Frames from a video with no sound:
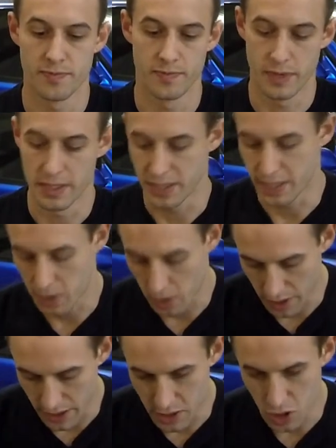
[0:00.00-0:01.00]
as they
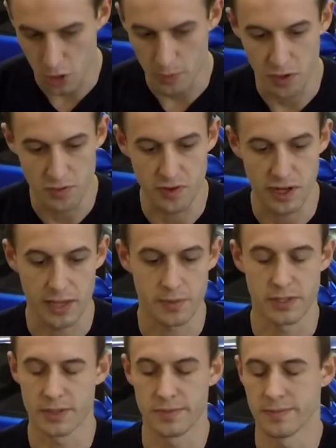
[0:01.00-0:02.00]
call it, a turbo fan,
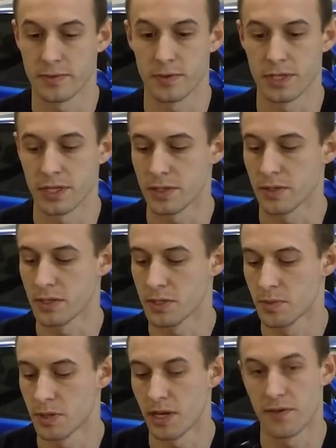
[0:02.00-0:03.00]
which is ridiculous.
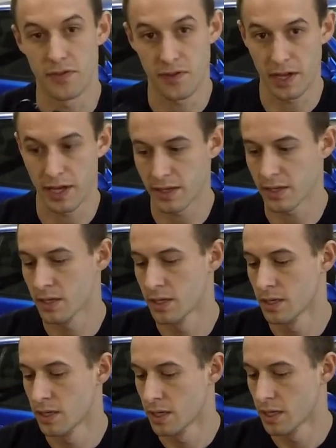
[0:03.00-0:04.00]
But they have a fan,
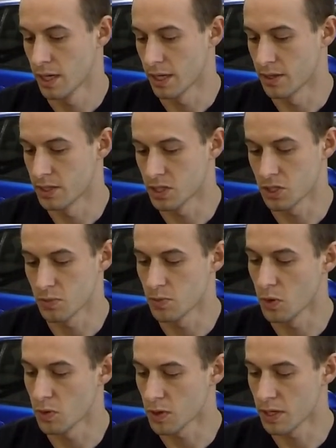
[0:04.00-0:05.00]
and these should
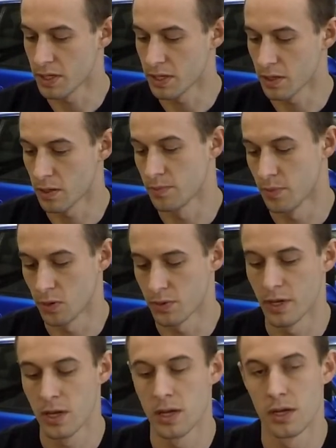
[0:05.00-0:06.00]
bolt right in, or
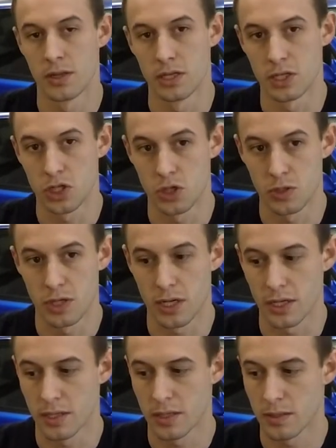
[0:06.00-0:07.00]
bolt. These should
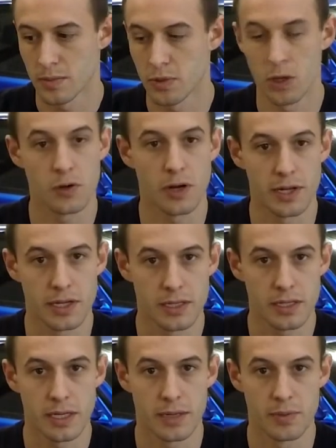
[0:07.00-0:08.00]
plug right in
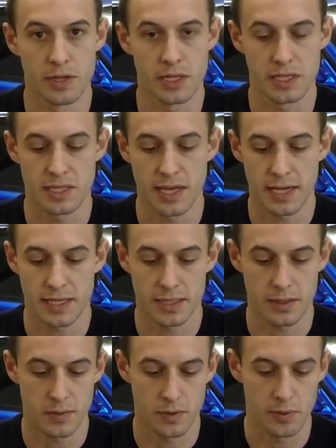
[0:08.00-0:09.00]
and be an
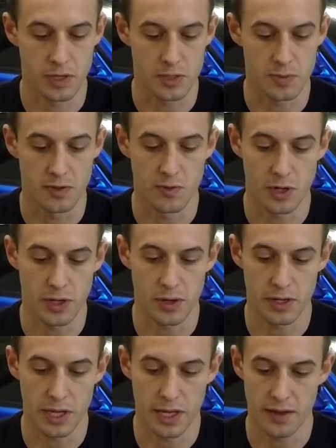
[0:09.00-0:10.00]
exact replacement of what I
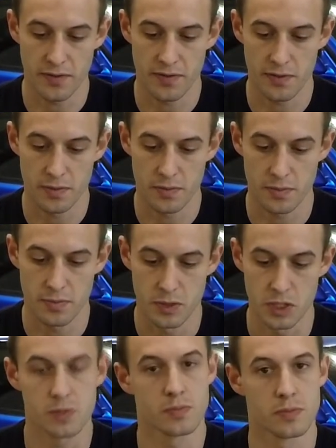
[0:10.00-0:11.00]
already have,
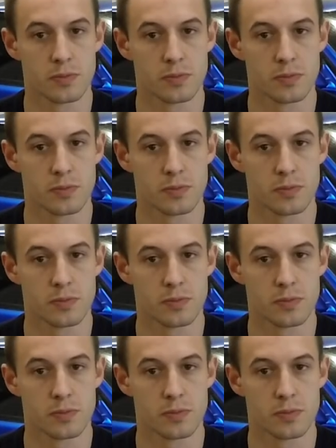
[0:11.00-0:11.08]
just